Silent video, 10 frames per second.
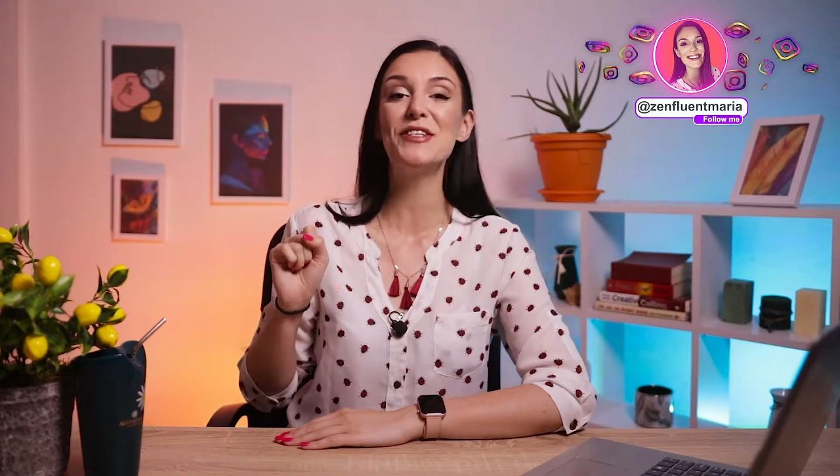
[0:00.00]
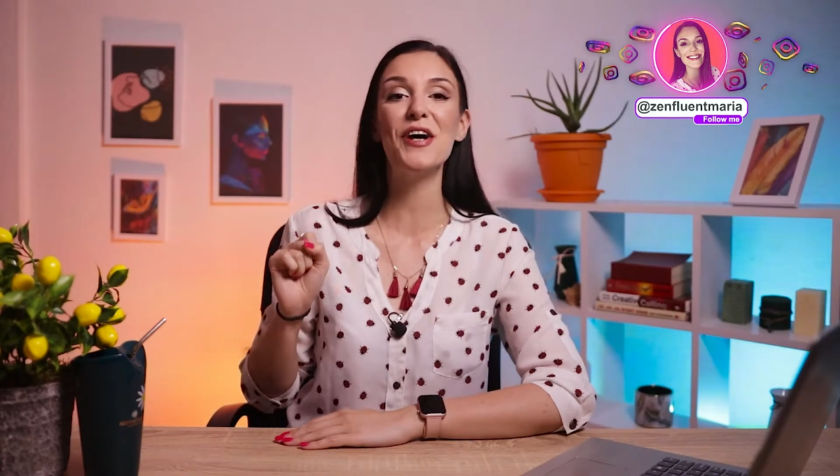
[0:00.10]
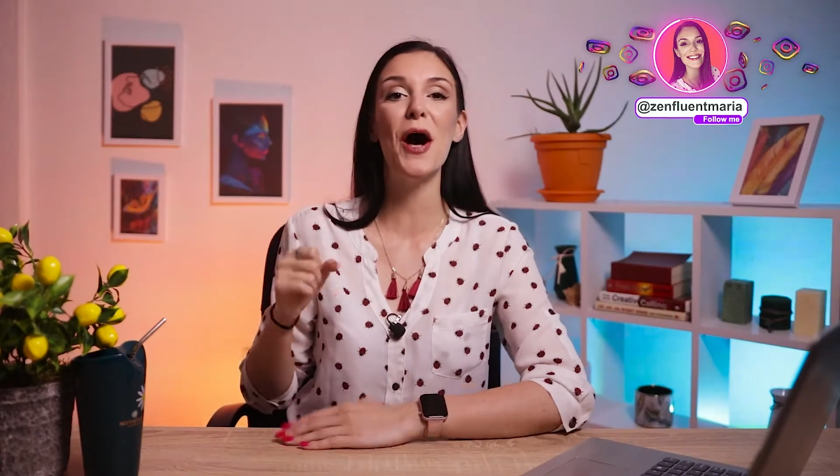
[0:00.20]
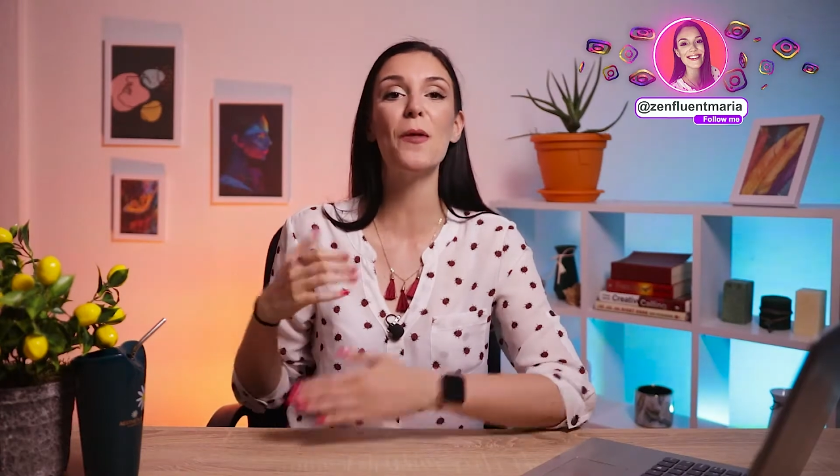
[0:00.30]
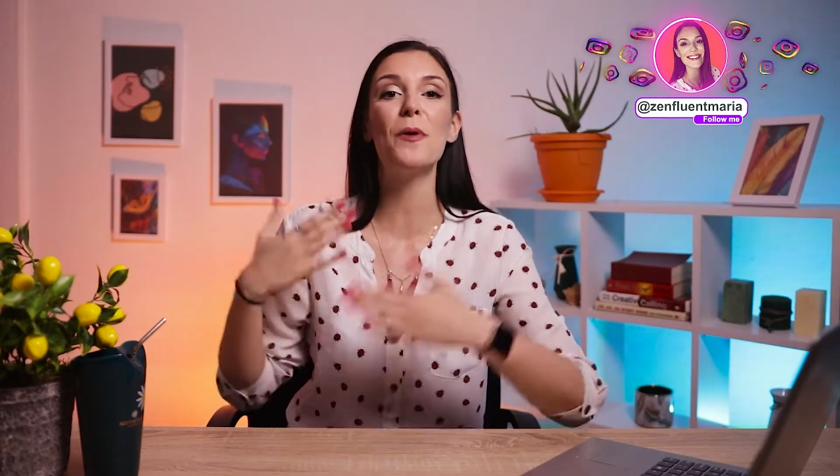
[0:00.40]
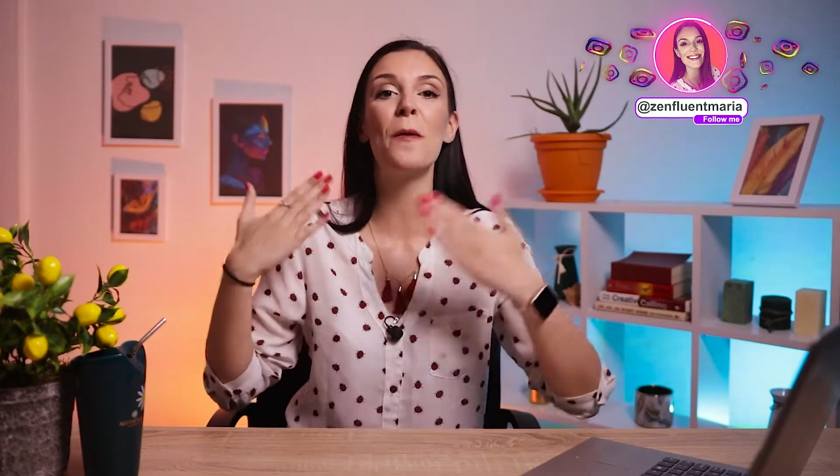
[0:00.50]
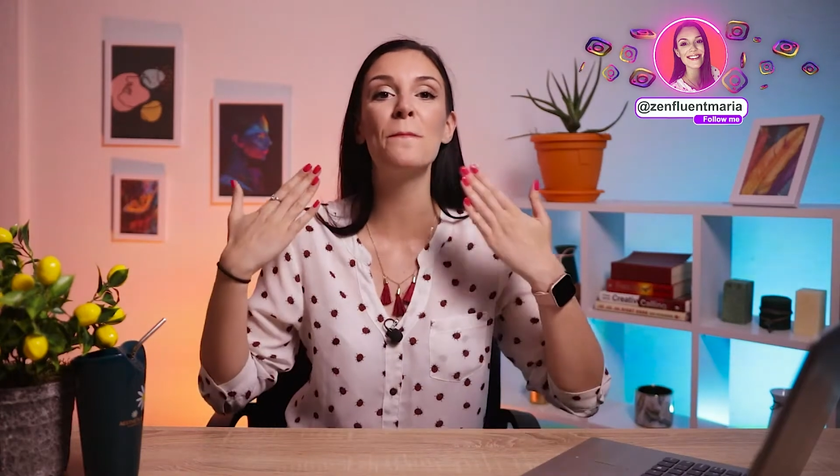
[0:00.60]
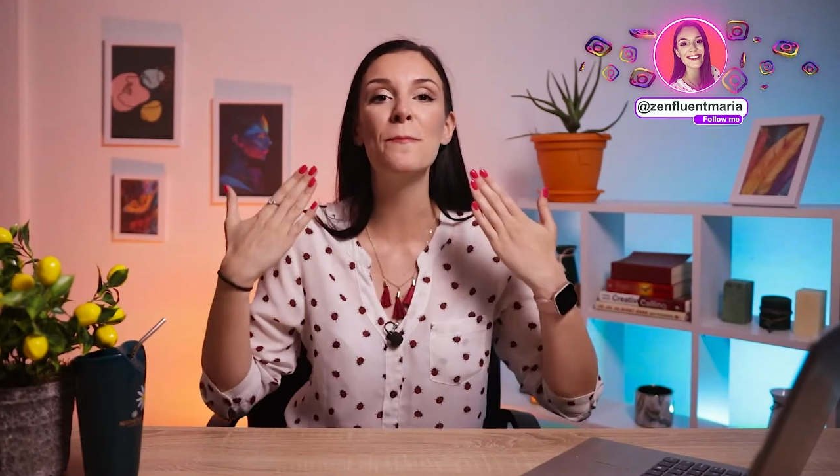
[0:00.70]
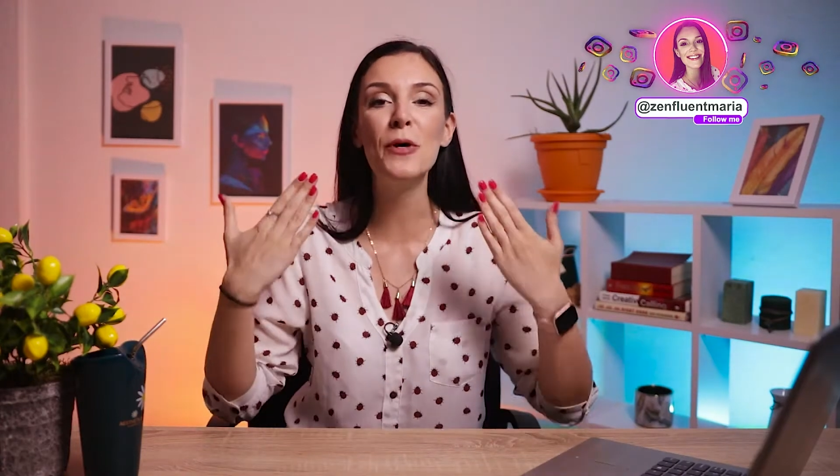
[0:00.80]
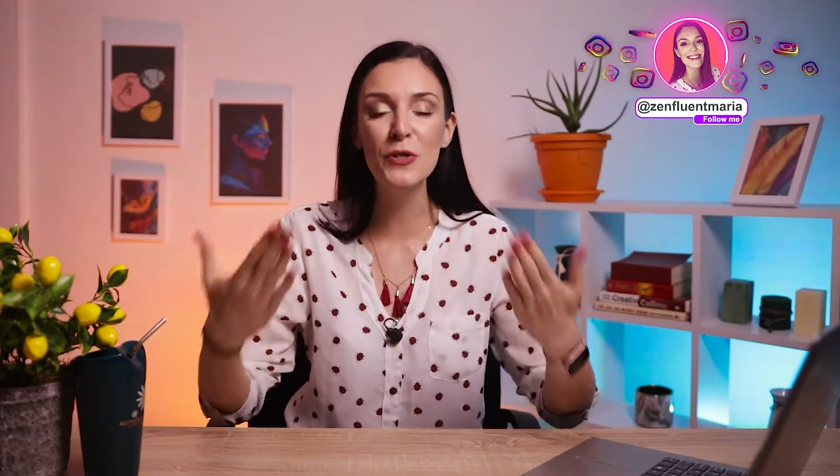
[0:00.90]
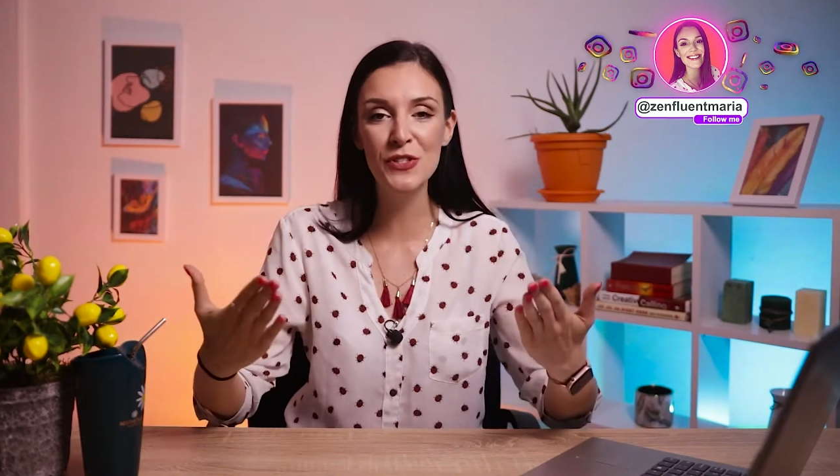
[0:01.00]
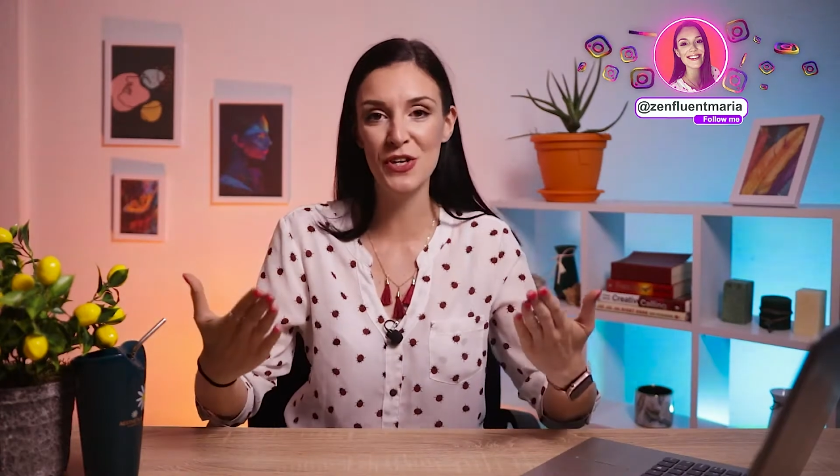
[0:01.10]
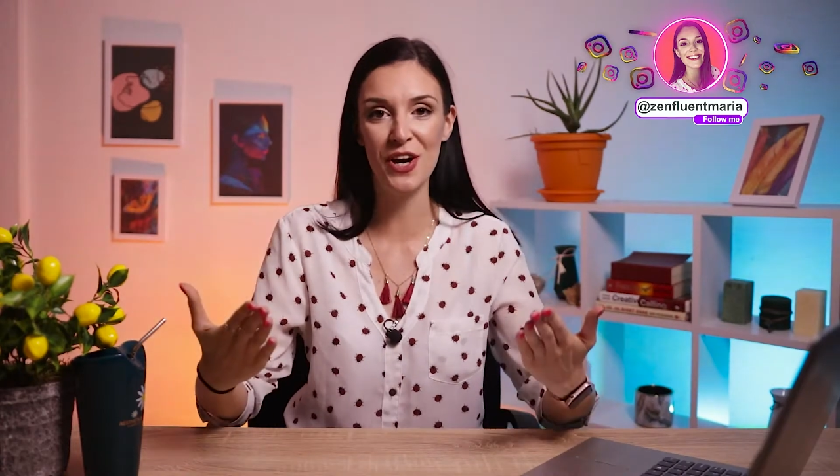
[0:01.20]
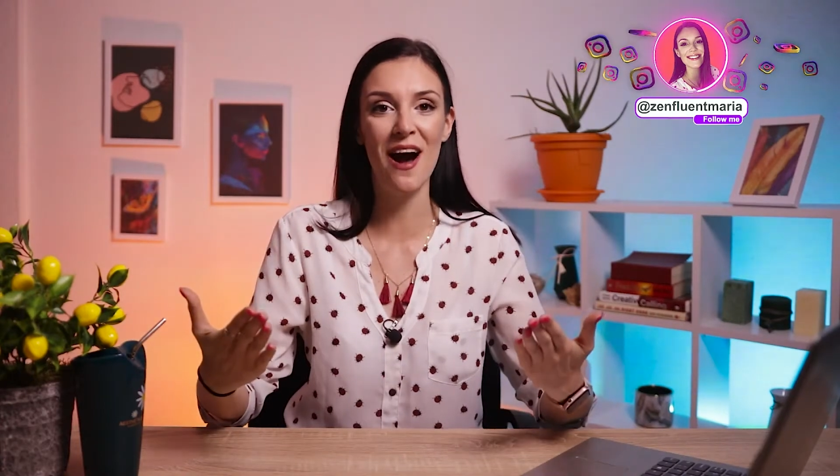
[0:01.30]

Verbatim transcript: to help boost your